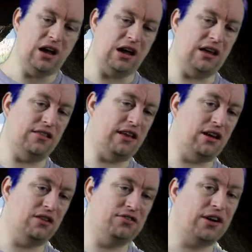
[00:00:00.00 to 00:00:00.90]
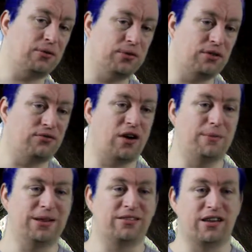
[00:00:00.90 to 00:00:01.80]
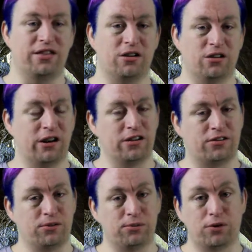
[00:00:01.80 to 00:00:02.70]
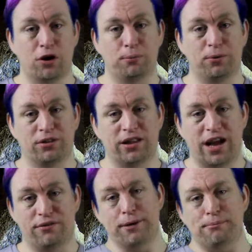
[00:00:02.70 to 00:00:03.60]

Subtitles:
And they are stuck with the Frobbits, and they're learning to cope with life.